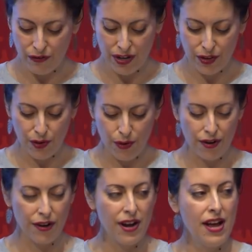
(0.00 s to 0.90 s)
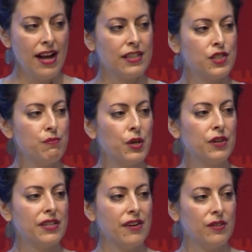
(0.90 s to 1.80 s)
around the corner had
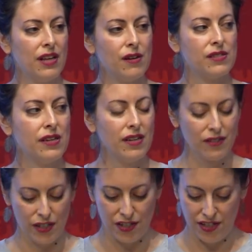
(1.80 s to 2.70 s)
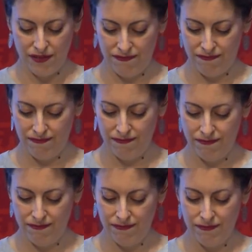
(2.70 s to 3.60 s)
smirked at her lousy English.
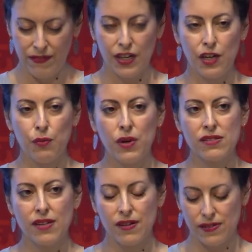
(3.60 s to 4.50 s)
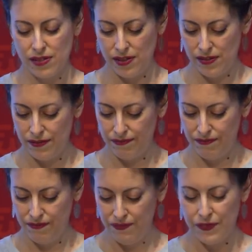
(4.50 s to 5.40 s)
It was lousy.
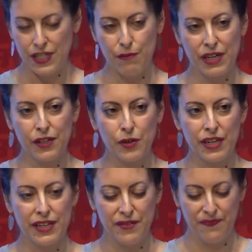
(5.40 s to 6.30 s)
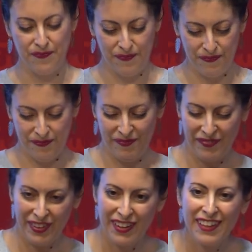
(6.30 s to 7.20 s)
Deming agreed.
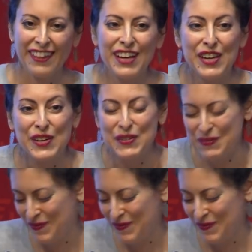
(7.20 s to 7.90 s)
Thank you.